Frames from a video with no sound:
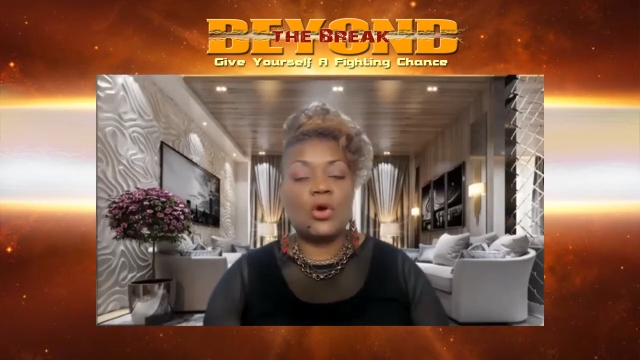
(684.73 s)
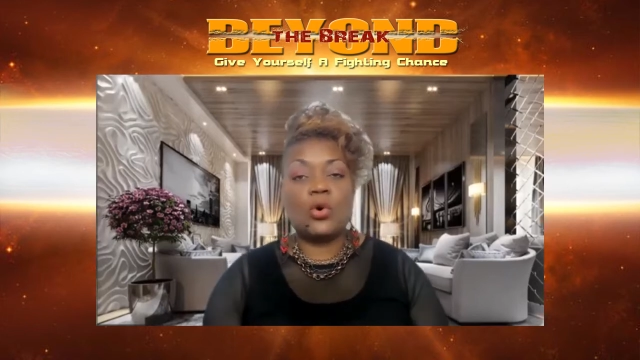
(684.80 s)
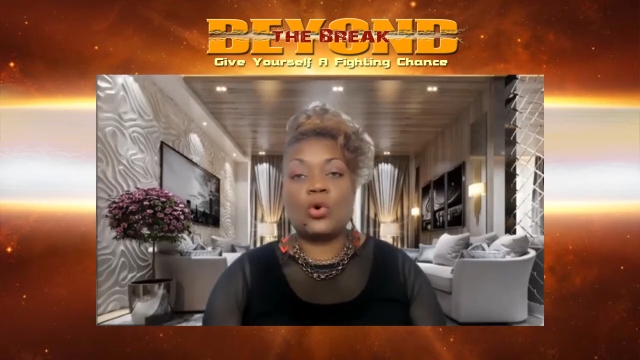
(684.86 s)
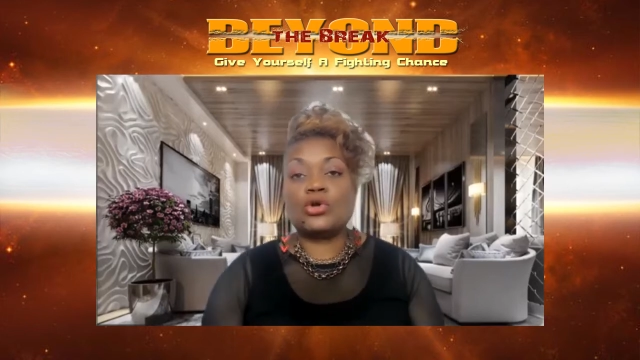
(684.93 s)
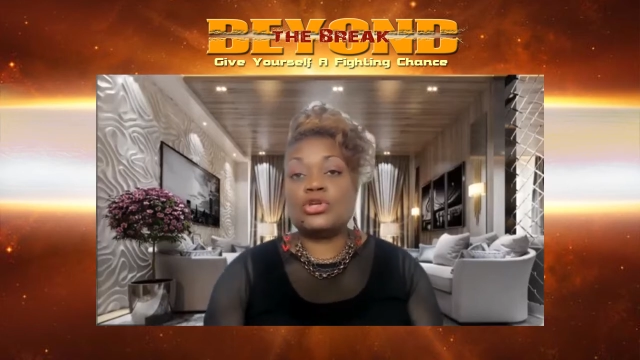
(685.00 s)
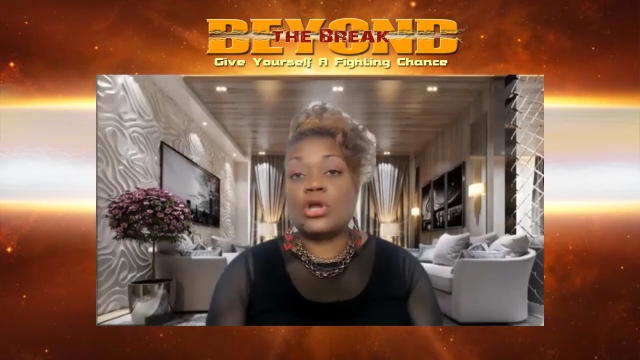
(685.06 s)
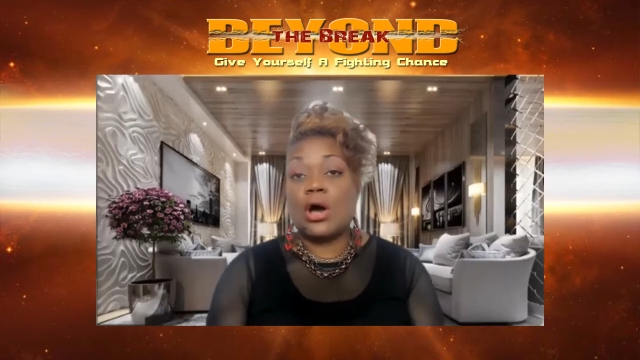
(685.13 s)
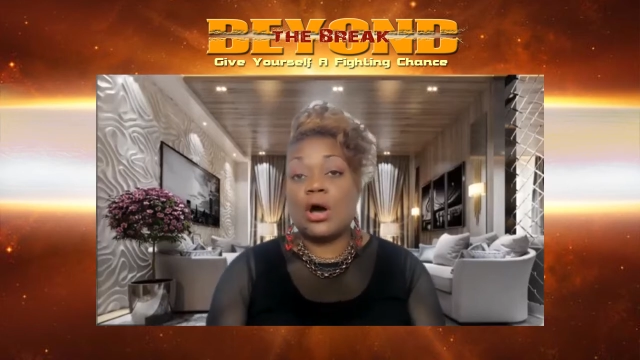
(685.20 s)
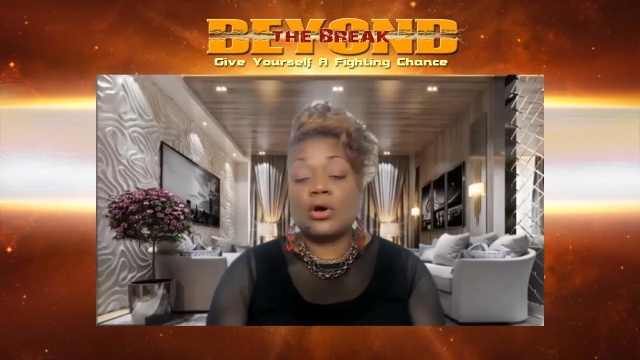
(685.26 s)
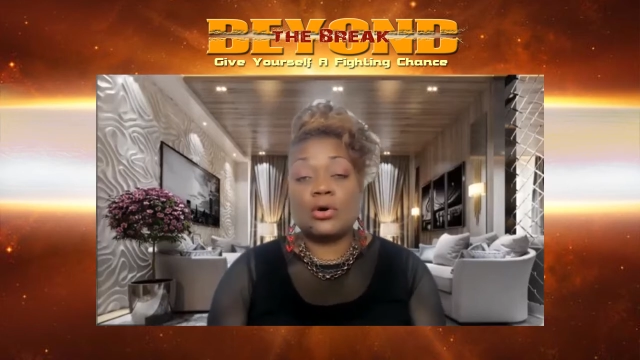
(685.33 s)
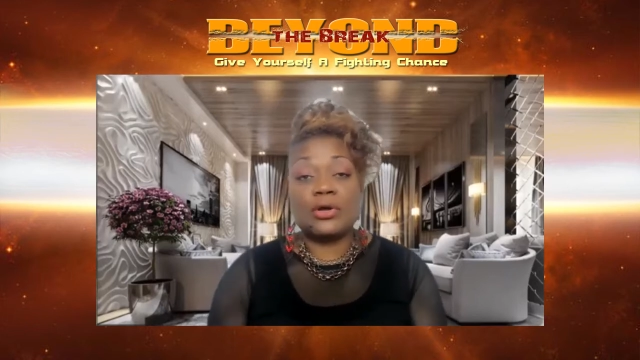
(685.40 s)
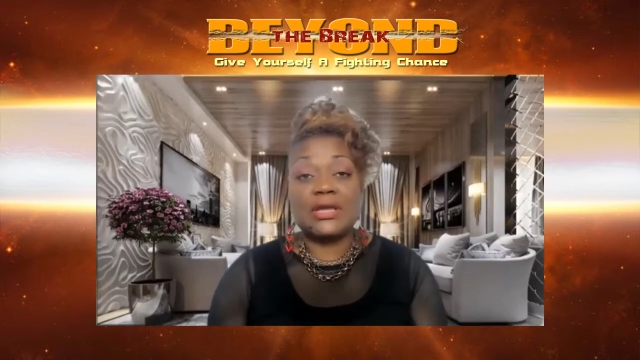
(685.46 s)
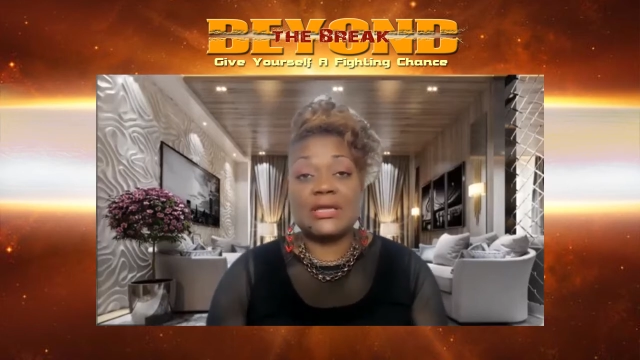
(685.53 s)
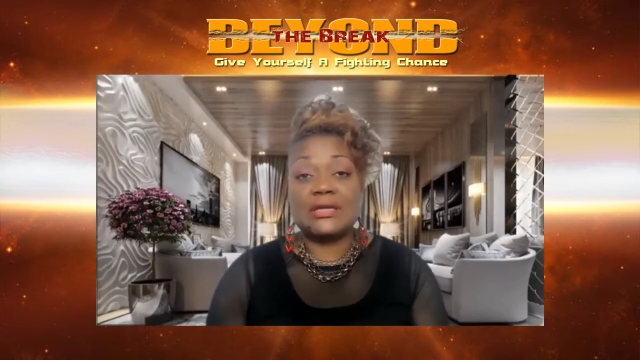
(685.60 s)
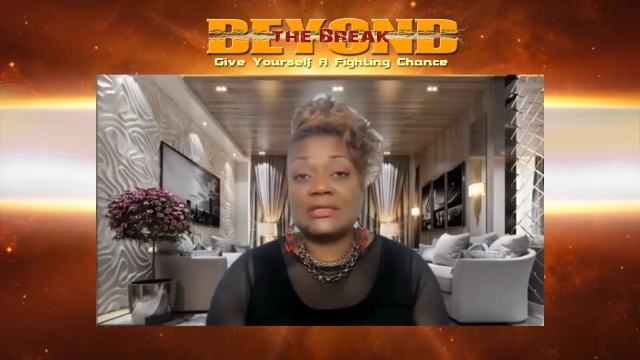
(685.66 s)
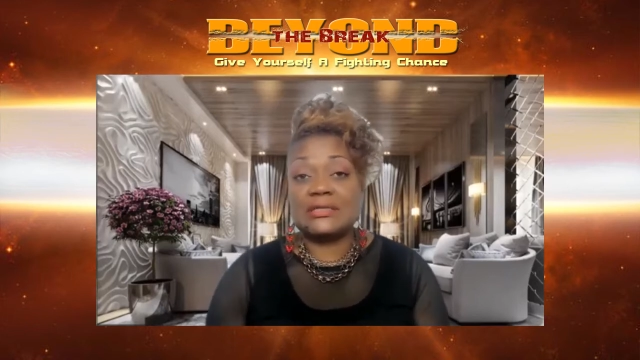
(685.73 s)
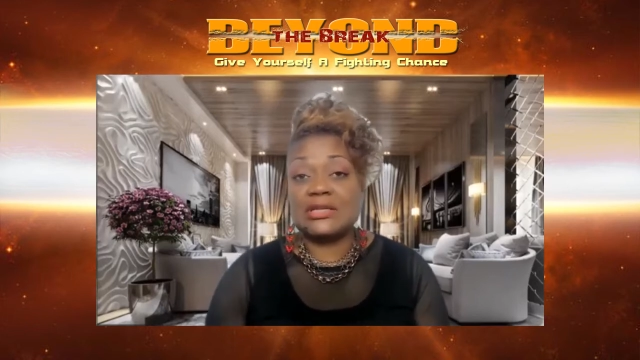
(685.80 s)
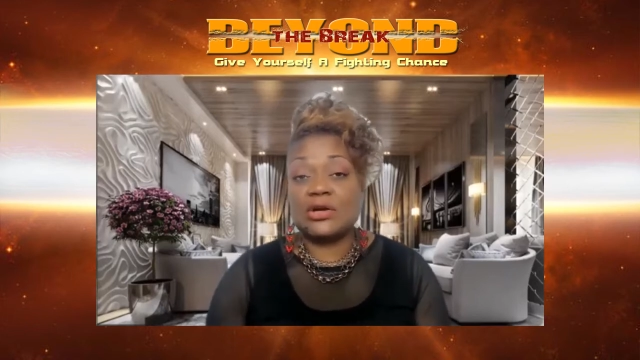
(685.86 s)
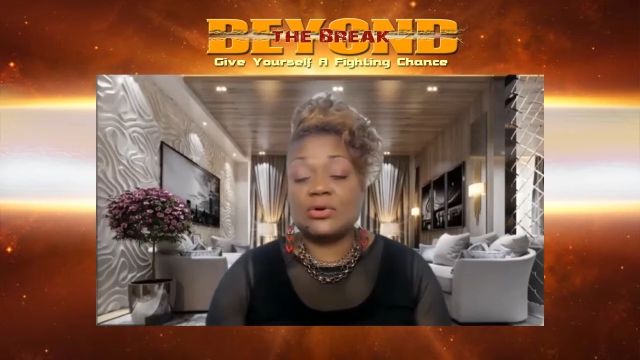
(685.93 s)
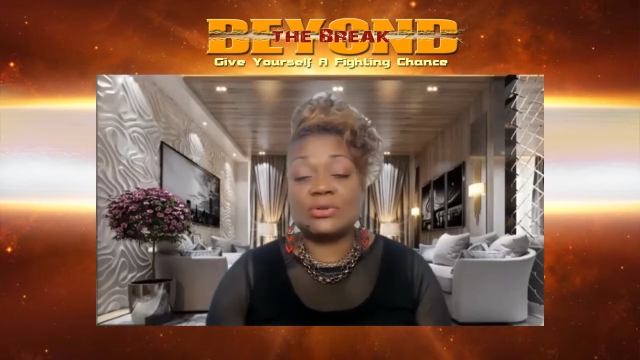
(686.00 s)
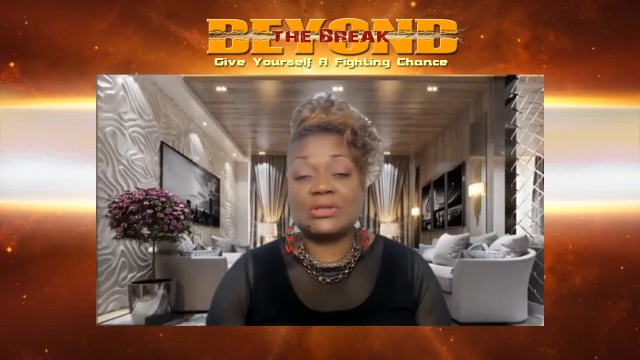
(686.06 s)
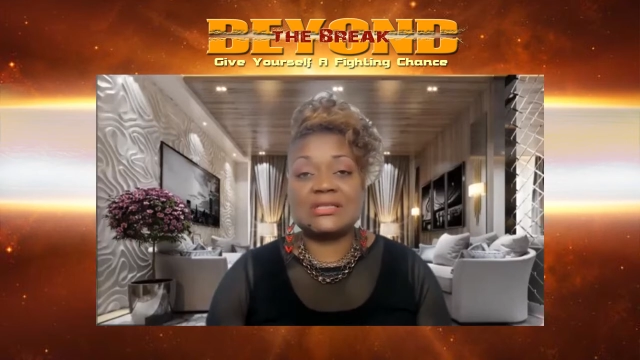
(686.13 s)
or y'all go ahead and
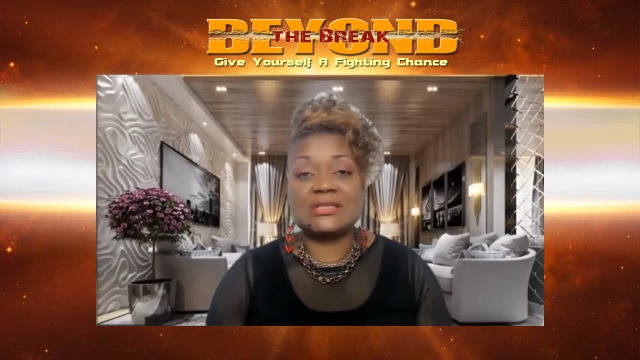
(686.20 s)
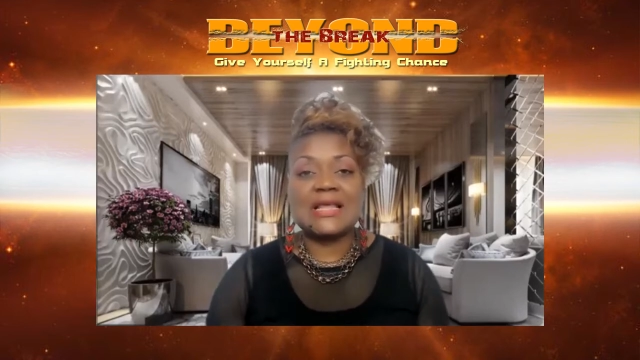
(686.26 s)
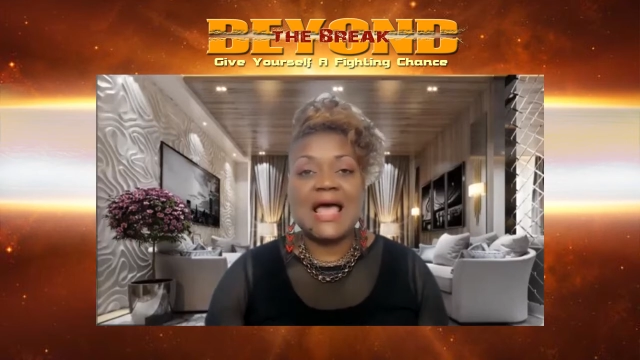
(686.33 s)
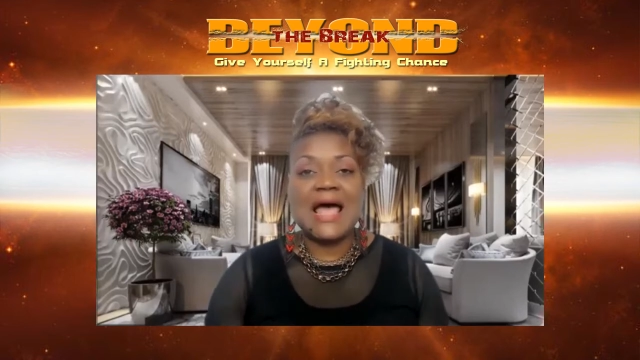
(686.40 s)
deal with this,